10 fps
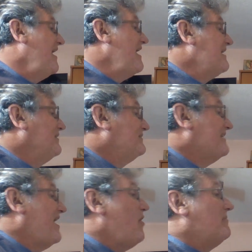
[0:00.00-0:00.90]
I could
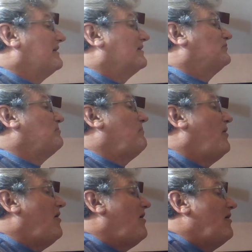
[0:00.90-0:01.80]
tell because
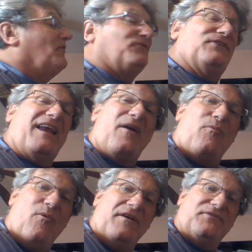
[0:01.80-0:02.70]
Paul said I
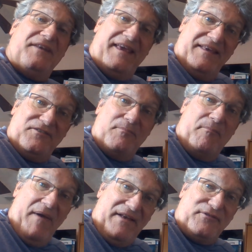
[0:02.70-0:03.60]
wasn't his
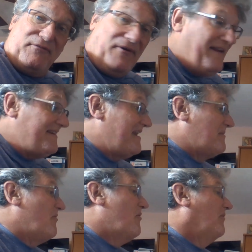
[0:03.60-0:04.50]
best friend
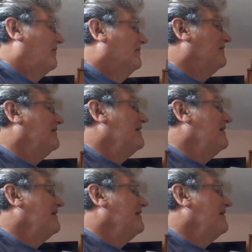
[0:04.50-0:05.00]
anymore.